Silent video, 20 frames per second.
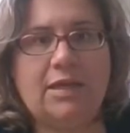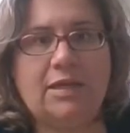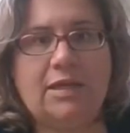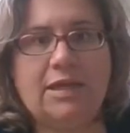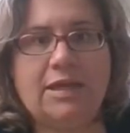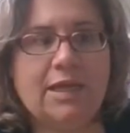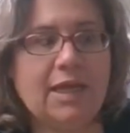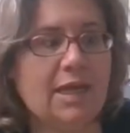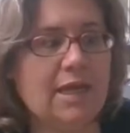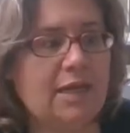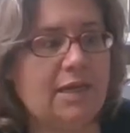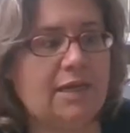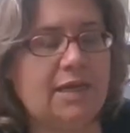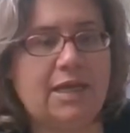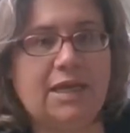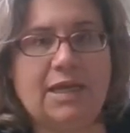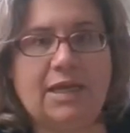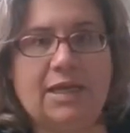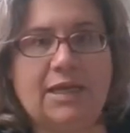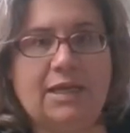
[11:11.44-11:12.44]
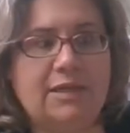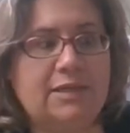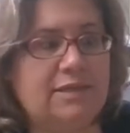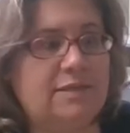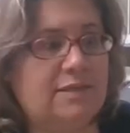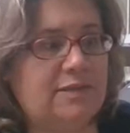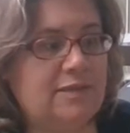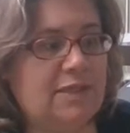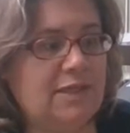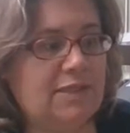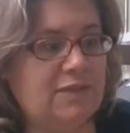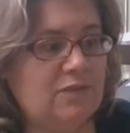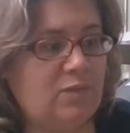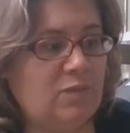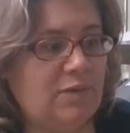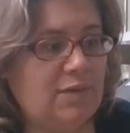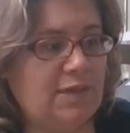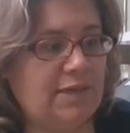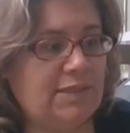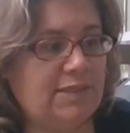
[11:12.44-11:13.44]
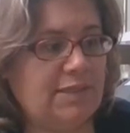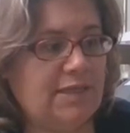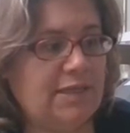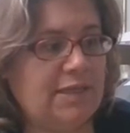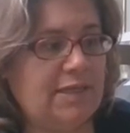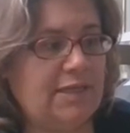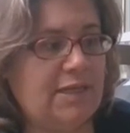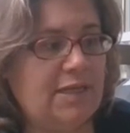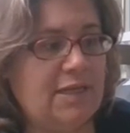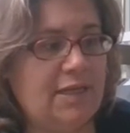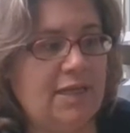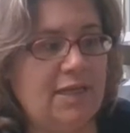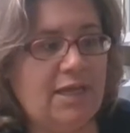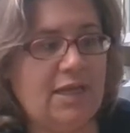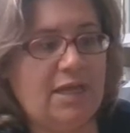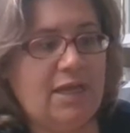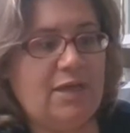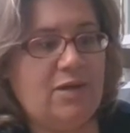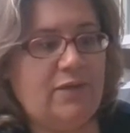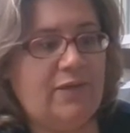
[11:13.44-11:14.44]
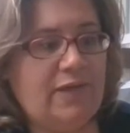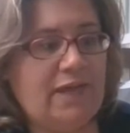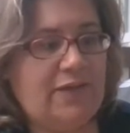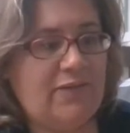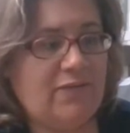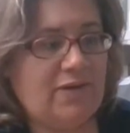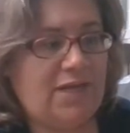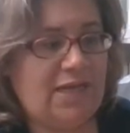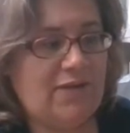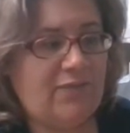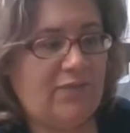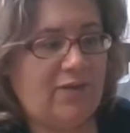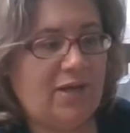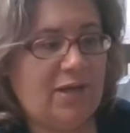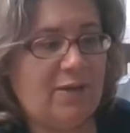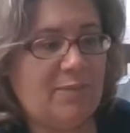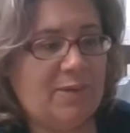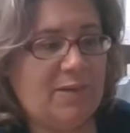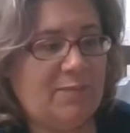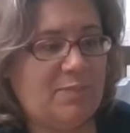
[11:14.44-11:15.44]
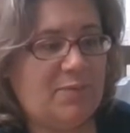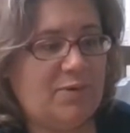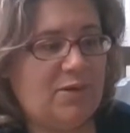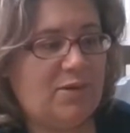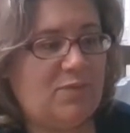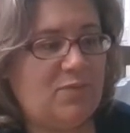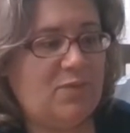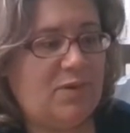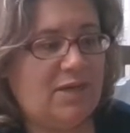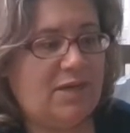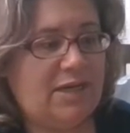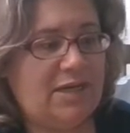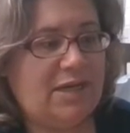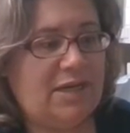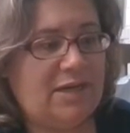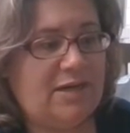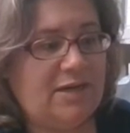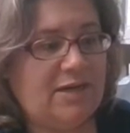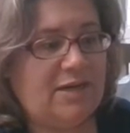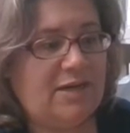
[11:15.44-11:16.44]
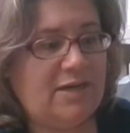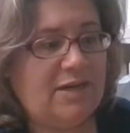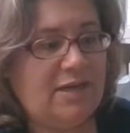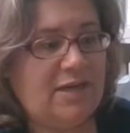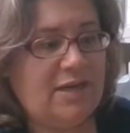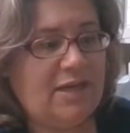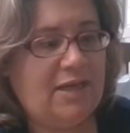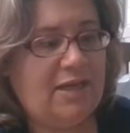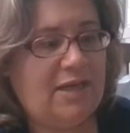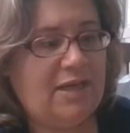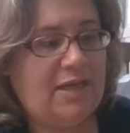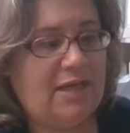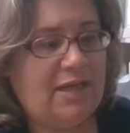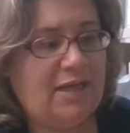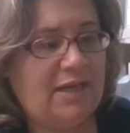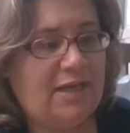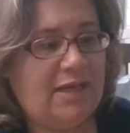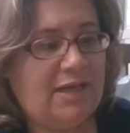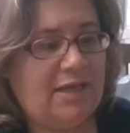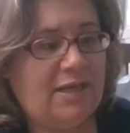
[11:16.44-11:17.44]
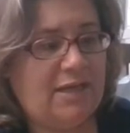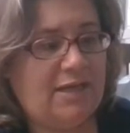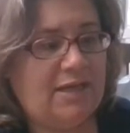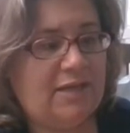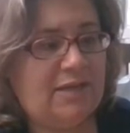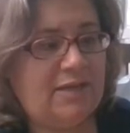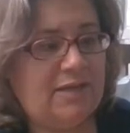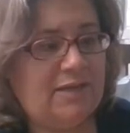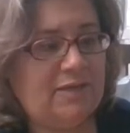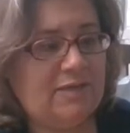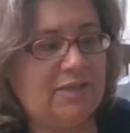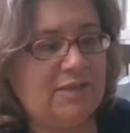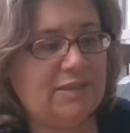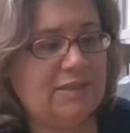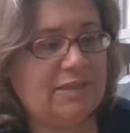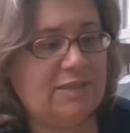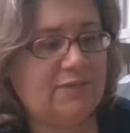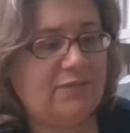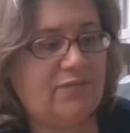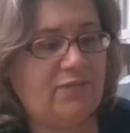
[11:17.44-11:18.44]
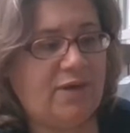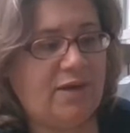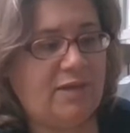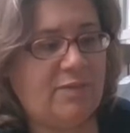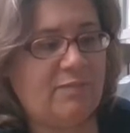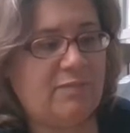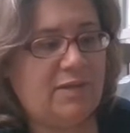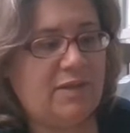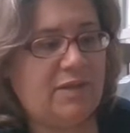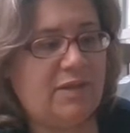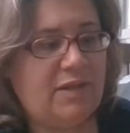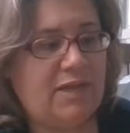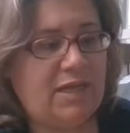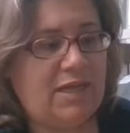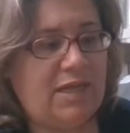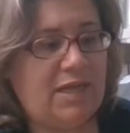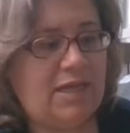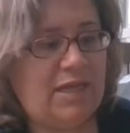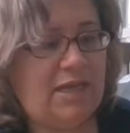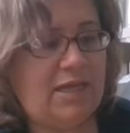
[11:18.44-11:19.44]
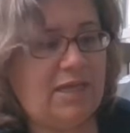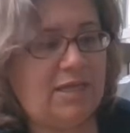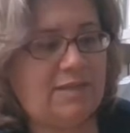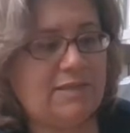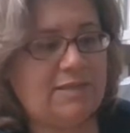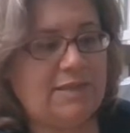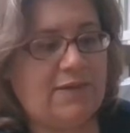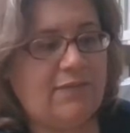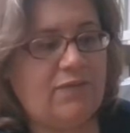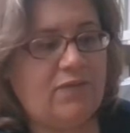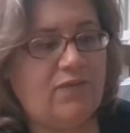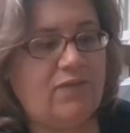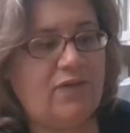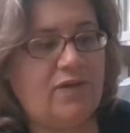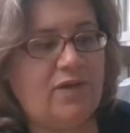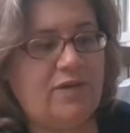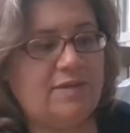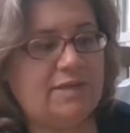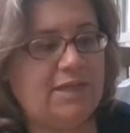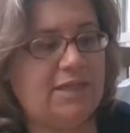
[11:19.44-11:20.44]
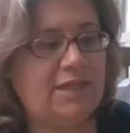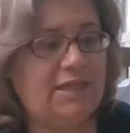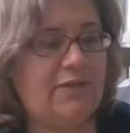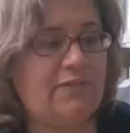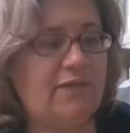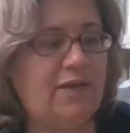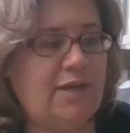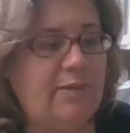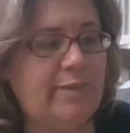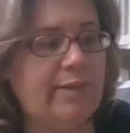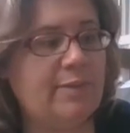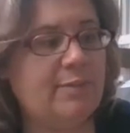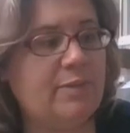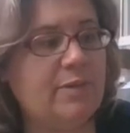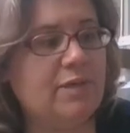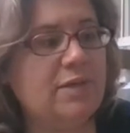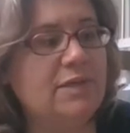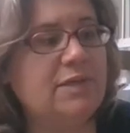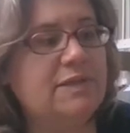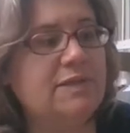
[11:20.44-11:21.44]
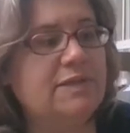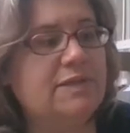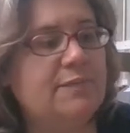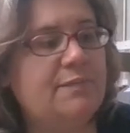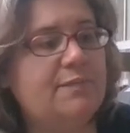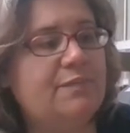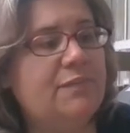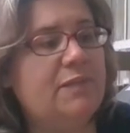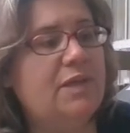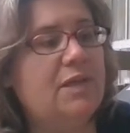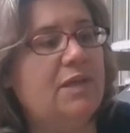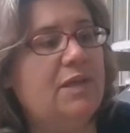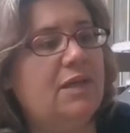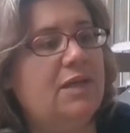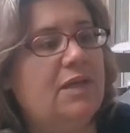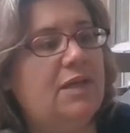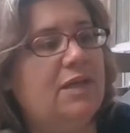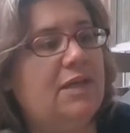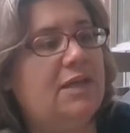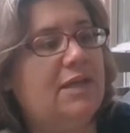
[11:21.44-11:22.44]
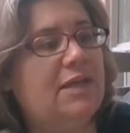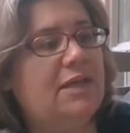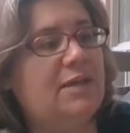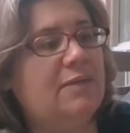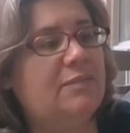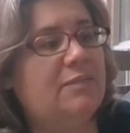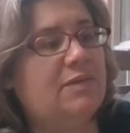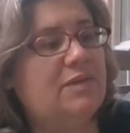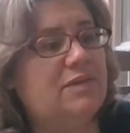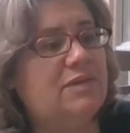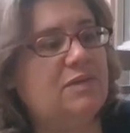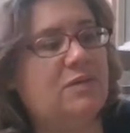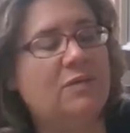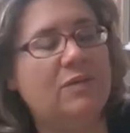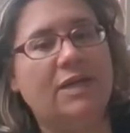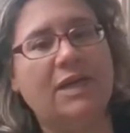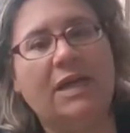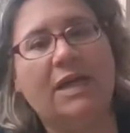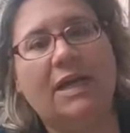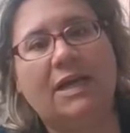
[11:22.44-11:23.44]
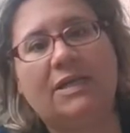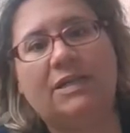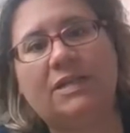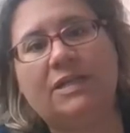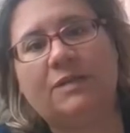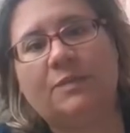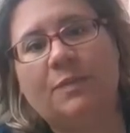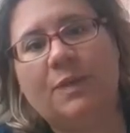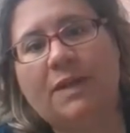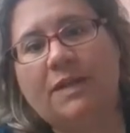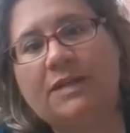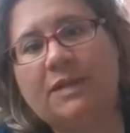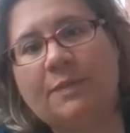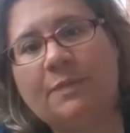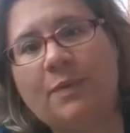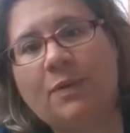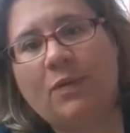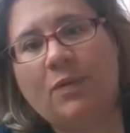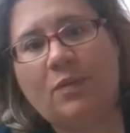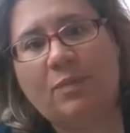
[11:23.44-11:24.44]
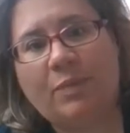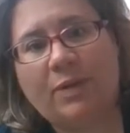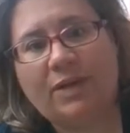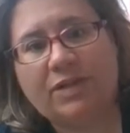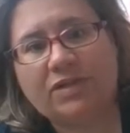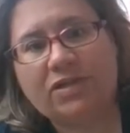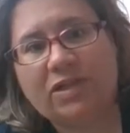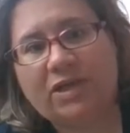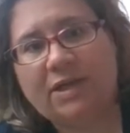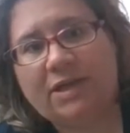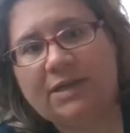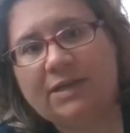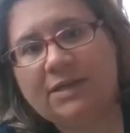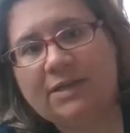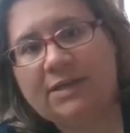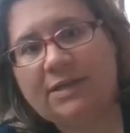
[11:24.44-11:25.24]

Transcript: Yeah, and that's what I did. I even have a hummingbird one here. This is from the Seven Falls. I love hummingbirds. Yeah, so yeah, I just picked up a whole bunch here.